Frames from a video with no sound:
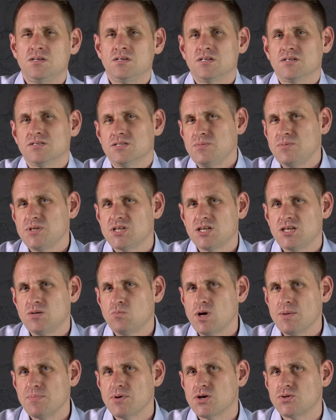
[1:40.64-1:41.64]
Now, typically
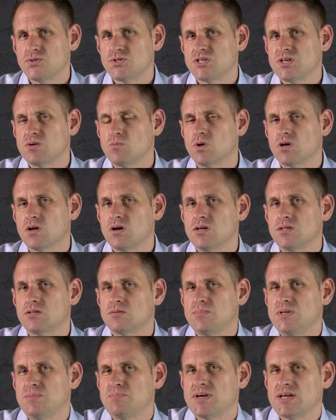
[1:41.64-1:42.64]
web hosting will either
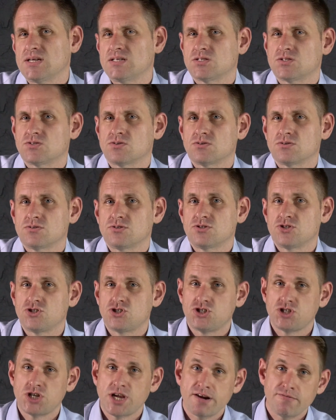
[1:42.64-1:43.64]
be based on
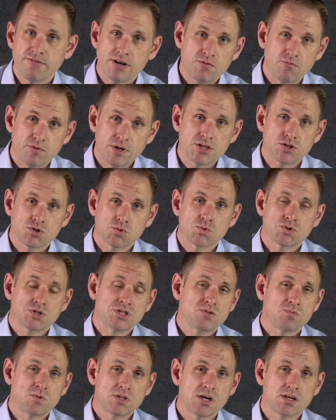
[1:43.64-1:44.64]
sharing
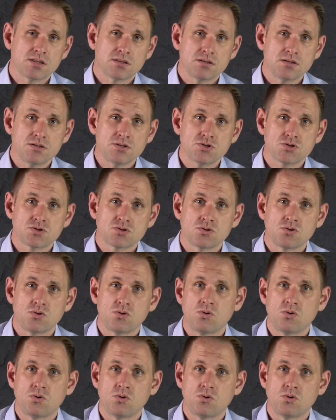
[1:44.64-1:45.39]
resources with others